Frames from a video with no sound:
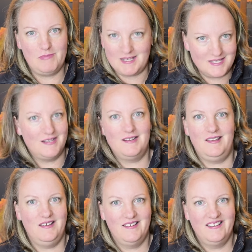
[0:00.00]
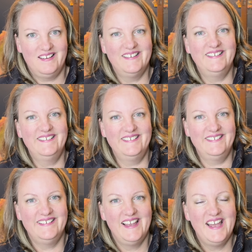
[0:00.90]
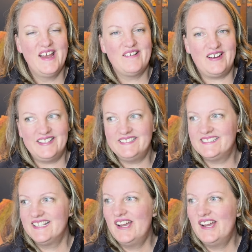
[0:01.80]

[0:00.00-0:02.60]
basically, right?